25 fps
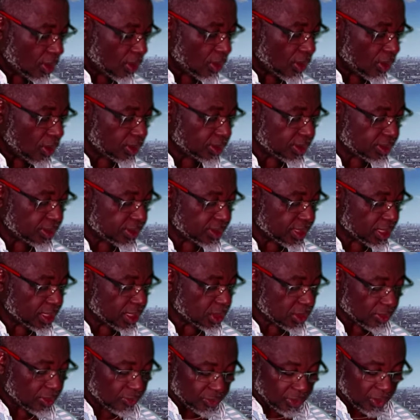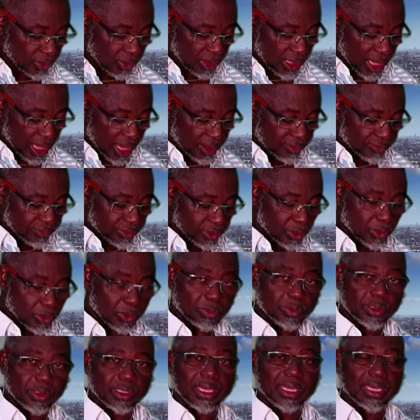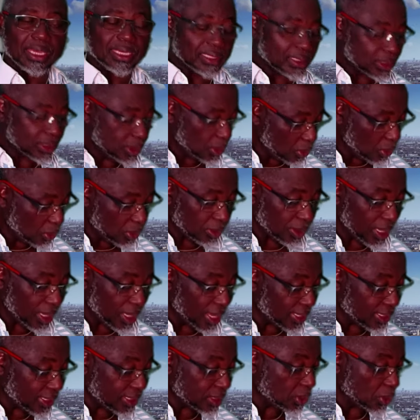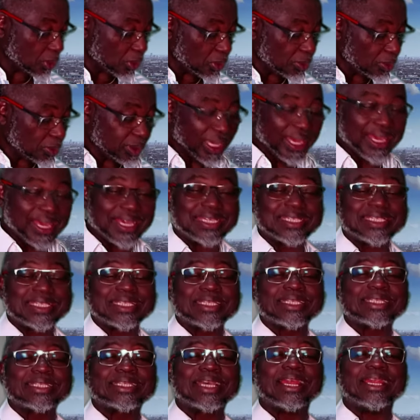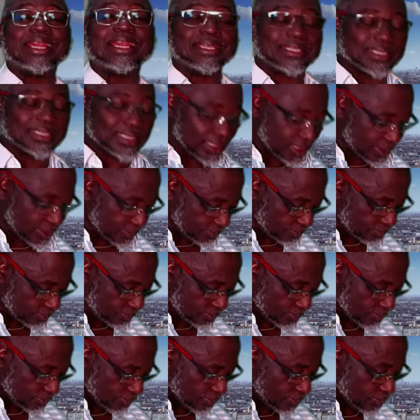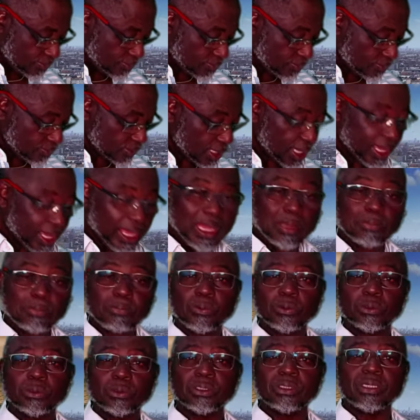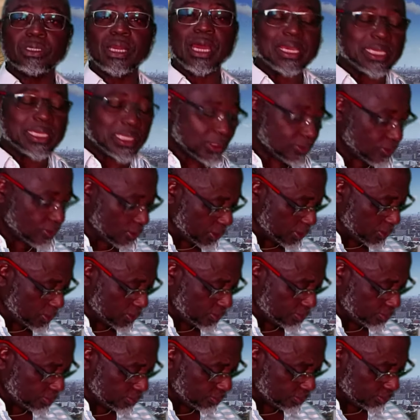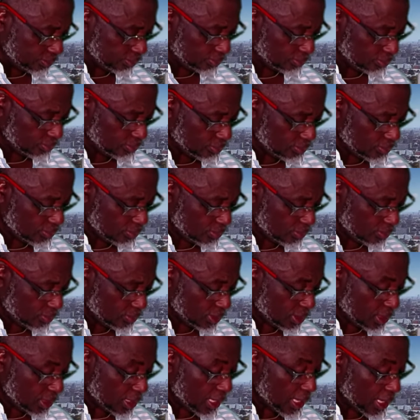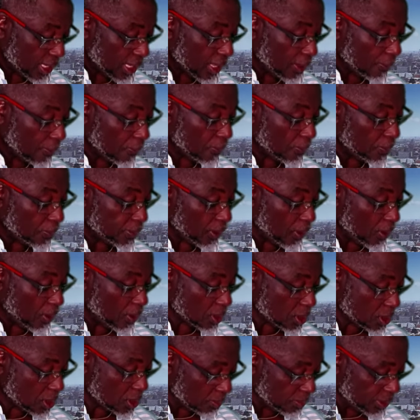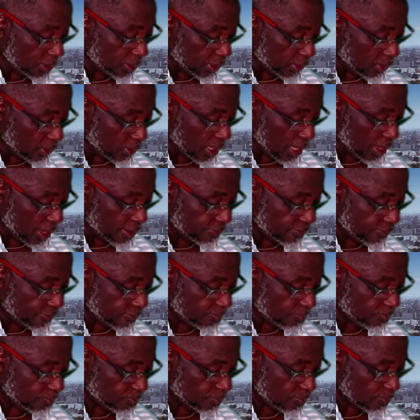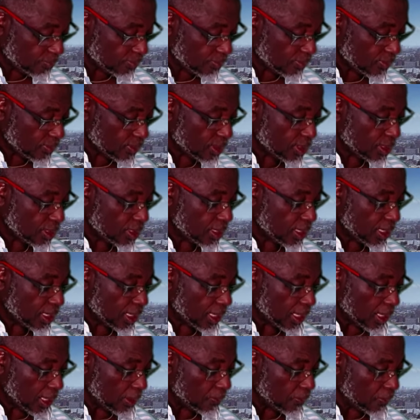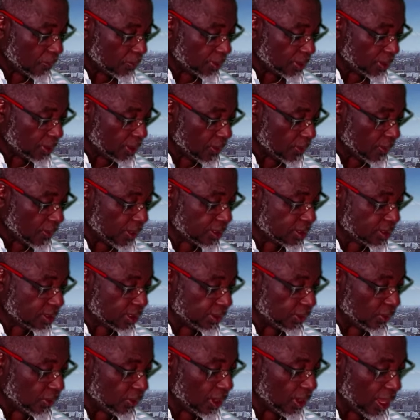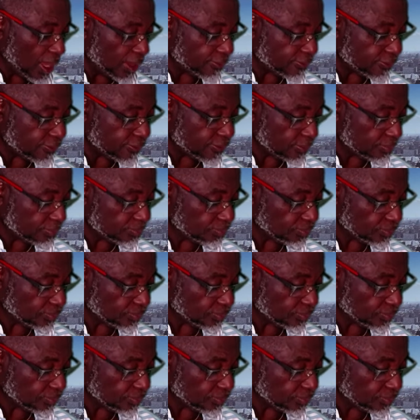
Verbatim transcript: All the days of your life, you will be excellent. Help will rise for you. Help will be awesome in your life. Help will be great in your life.